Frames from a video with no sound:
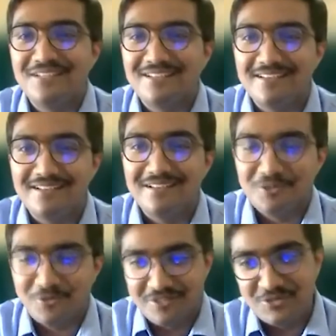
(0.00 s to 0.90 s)
we'll
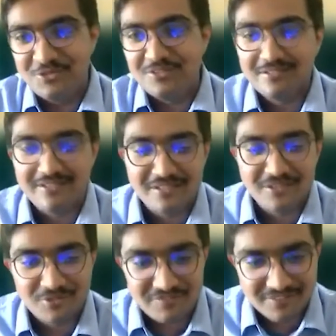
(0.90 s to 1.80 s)
go into
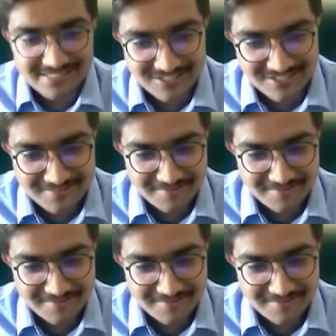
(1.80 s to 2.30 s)
the first session.